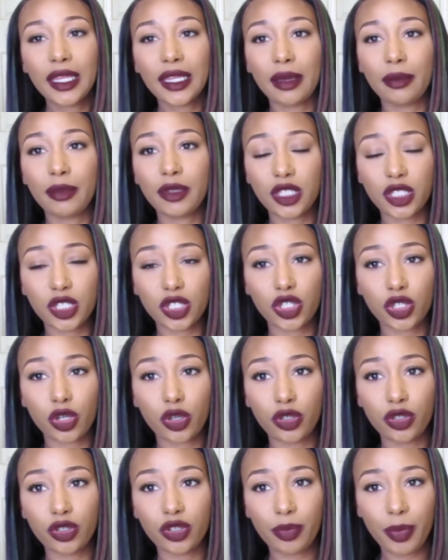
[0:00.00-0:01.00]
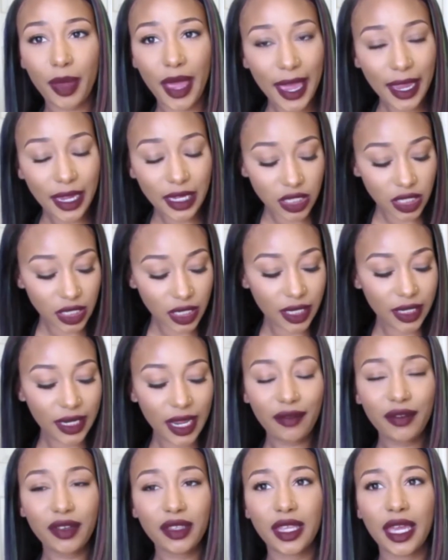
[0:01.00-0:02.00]
Let me just show you the packaging and
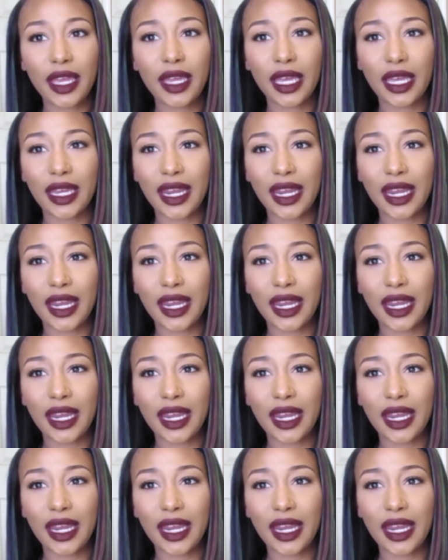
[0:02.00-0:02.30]
everything,